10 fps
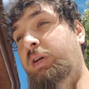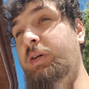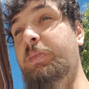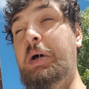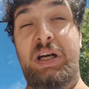
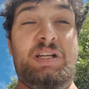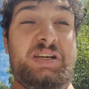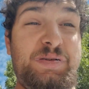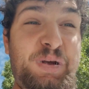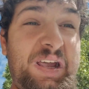money
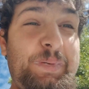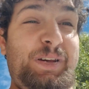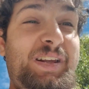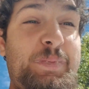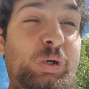to be able
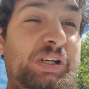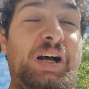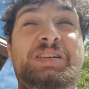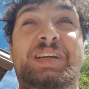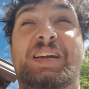to get more
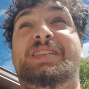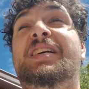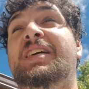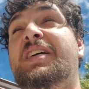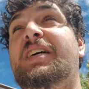content.
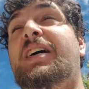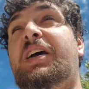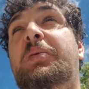I